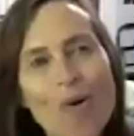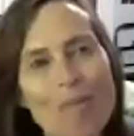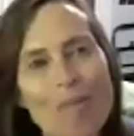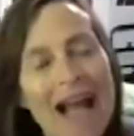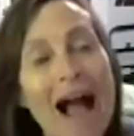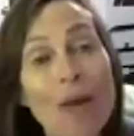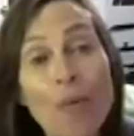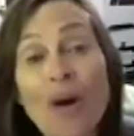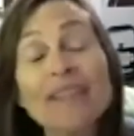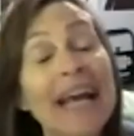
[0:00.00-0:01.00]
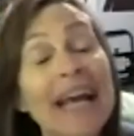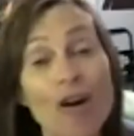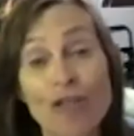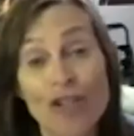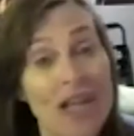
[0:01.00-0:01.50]
my, I worked that
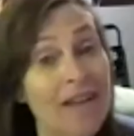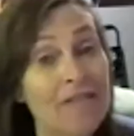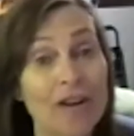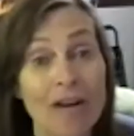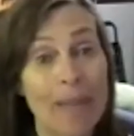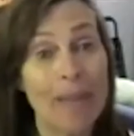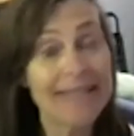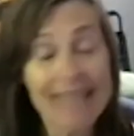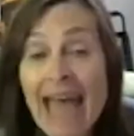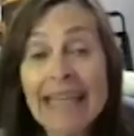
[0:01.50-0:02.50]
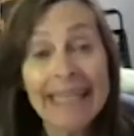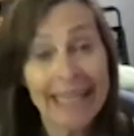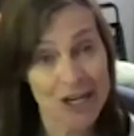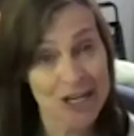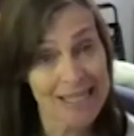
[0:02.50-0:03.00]
coat check for about 10
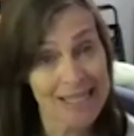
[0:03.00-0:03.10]
years.